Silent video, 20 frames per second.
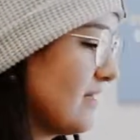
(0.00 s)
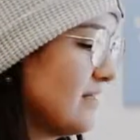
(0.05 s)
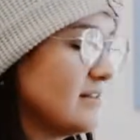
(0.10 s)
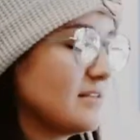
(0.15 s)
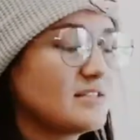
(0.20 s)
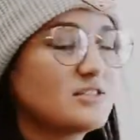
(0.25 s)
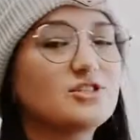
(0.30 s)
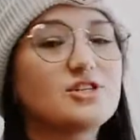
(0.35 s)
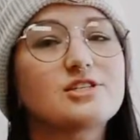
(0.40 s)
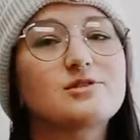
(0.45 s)

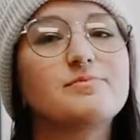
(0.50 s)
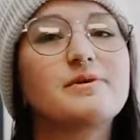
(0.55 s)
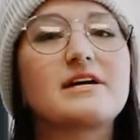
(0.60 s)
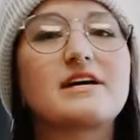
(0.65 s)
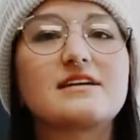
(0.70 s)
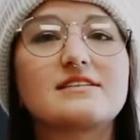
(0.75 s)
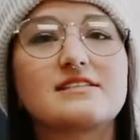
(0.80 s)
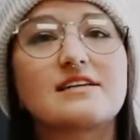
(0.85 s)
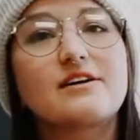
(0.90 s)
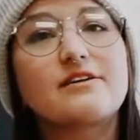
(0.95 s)
It's just
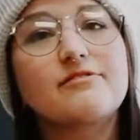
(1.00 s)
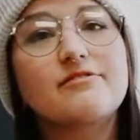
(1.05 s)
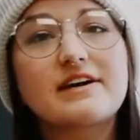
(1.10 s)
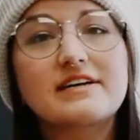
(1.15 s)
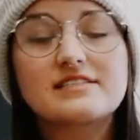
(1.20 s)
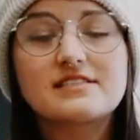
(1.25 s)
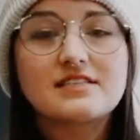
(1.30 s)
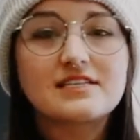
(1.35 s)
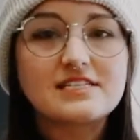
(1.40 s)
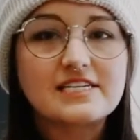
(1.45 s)
because it
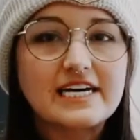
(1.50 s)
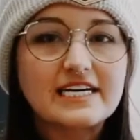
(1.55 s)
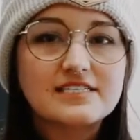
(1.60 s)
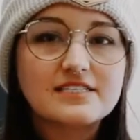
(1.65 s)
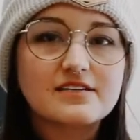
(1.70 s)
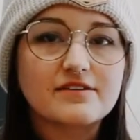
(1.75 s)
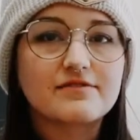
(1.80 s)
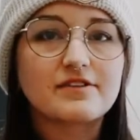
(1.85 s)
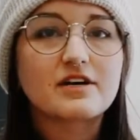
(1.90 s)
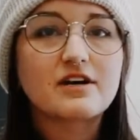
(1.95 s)
affects the
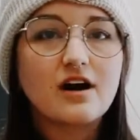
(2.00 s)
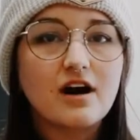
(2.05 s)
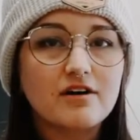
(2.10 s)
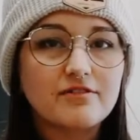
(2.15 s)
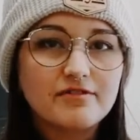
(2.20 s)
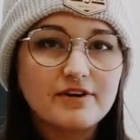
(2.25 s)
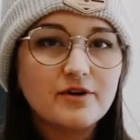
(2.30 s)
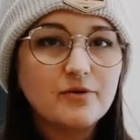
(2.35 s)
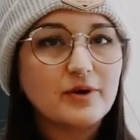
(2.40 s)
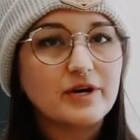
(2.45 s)
taste of the
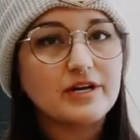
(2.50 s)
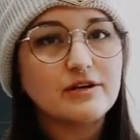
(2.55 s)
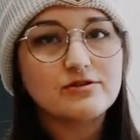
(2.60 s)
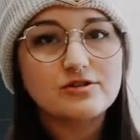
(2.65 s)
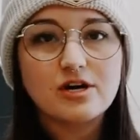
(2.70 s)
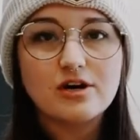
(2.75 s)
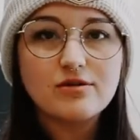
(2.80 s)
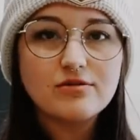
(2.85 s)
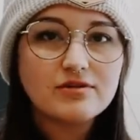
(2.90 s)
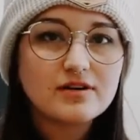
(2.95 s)
coffee. When you
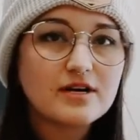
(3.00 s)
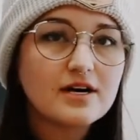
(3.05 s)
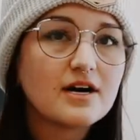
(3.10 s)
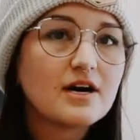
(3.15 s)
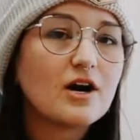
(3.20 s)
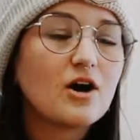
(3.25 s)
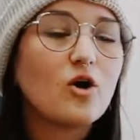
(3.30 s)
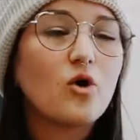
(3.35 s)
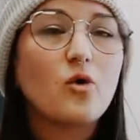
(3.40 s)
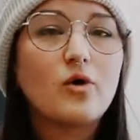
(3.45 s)
don't,
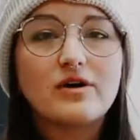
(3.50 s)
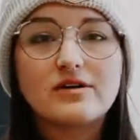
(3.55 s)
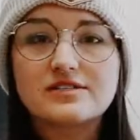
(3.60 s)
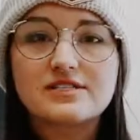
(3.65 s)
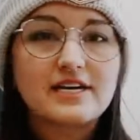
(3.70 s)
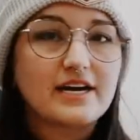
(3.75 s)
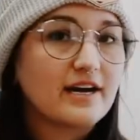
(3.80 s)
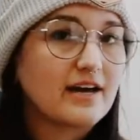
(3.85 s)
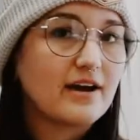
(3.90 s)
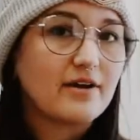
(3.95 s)
oils
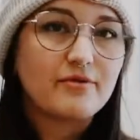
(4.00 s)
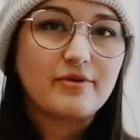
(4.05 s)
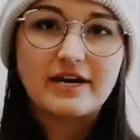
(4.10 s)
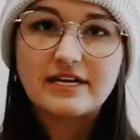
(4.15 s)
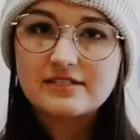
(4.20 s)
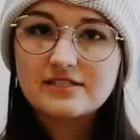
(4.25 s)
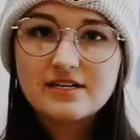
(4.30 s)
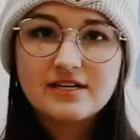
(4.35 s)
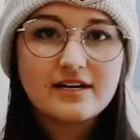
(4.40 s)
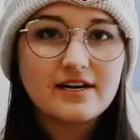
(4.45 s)
can get
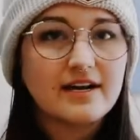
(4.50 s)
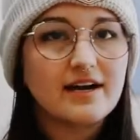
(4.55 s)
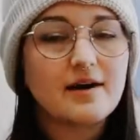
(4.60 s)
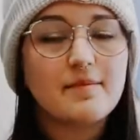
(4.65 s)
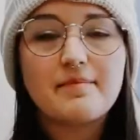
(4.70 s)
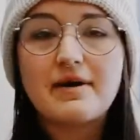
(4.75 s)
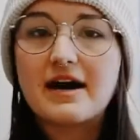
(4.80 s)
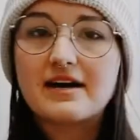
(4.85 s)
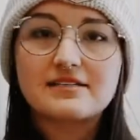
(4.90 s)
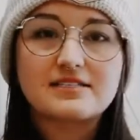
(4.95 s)
rancid and
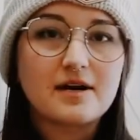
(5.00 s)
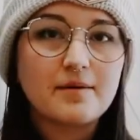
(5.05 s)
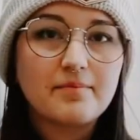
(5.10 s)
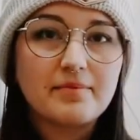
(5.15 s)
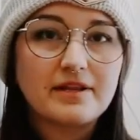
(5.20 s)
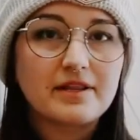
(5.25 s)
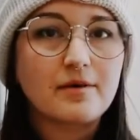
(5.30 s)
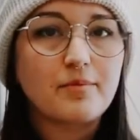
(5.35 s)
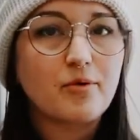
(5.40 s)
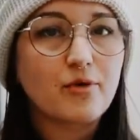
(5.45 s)
get backed up
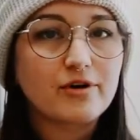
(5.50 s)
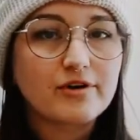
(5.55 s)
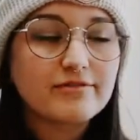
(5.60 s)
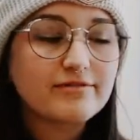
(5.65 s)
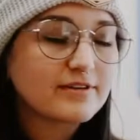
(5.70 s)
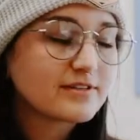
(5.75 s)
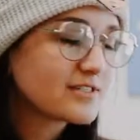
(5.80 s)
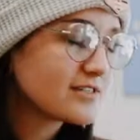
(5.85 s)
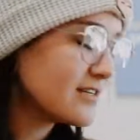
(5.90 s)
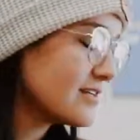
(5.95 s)
in the
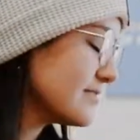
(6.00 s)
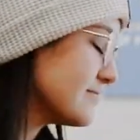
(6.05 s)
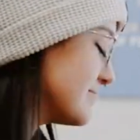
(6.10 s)
portafilter,